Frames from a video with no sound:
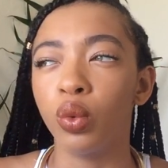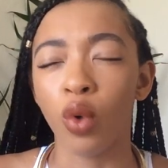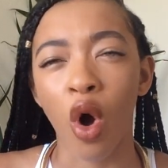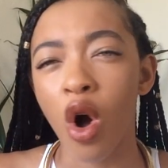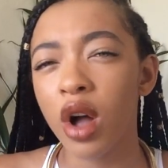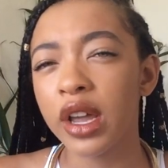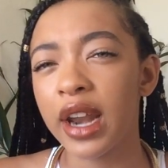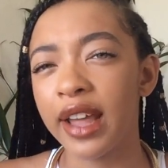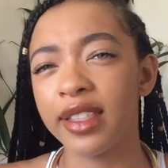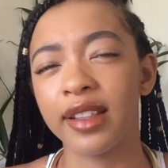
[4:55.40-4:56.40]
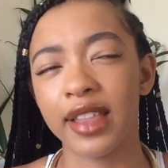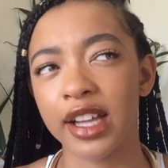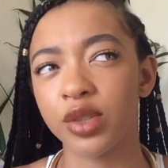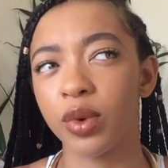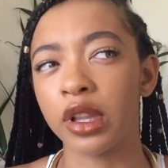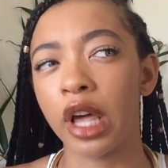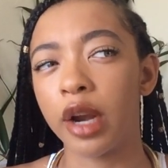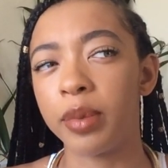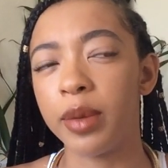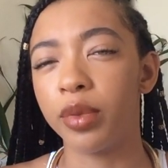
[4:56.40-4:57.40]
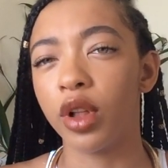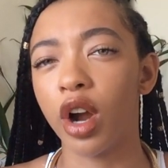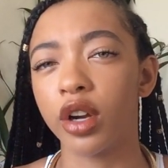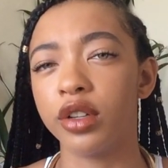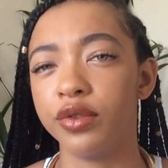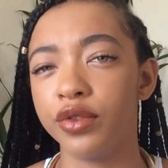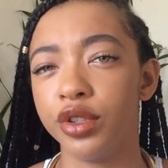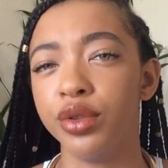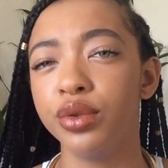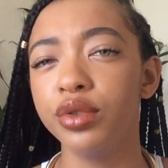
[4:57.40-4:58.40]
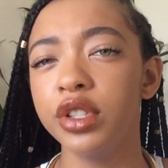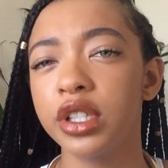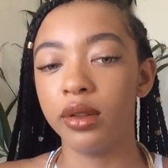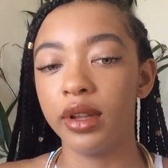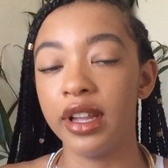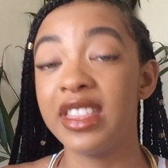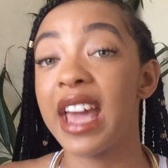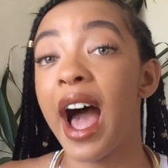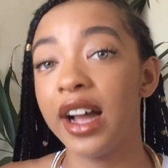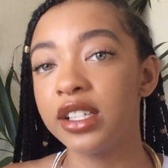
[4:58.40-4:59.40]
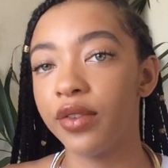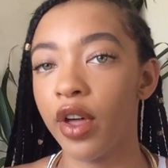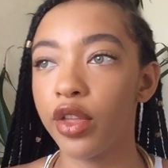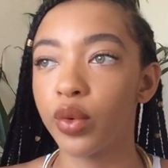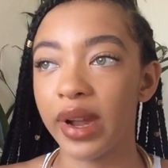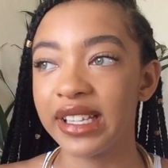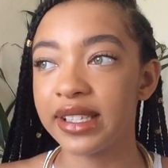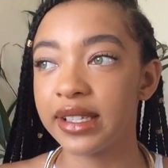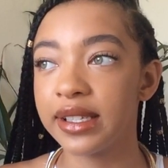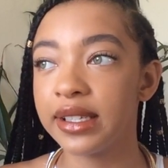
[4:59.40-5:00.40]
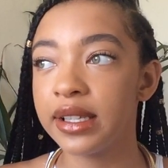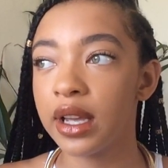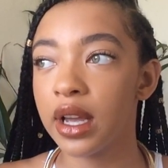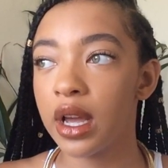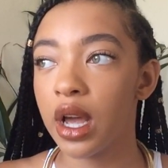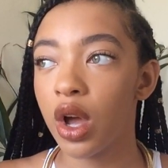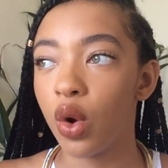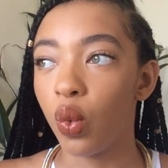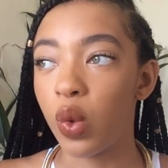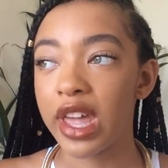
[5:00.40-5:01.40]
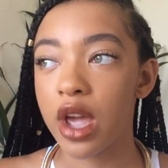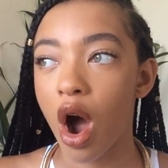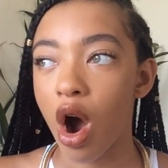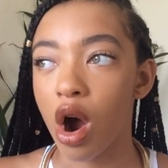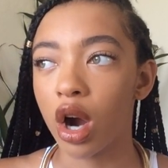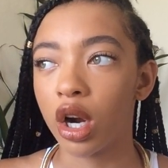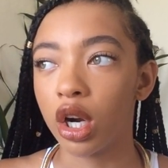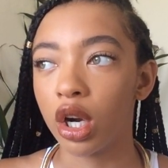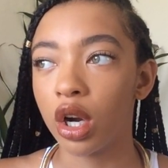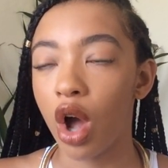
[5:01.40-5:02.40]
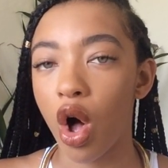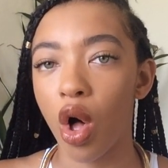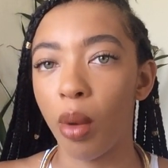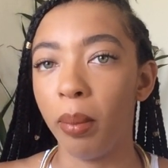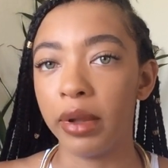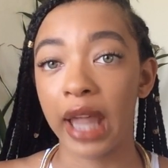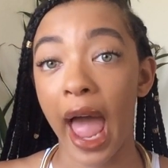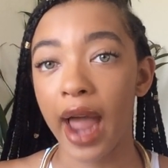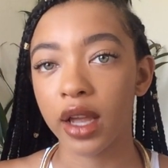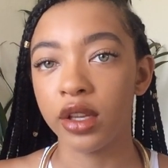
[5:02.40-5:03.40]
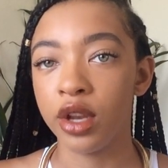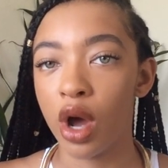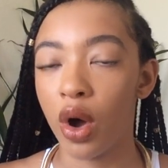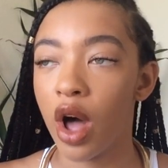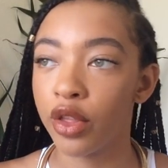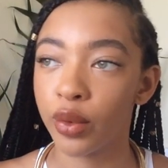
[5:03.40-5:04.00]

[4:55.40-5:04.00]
wrong, and I think that's where a lot of people are confused. In the eyes of other races, we are all black. You know, other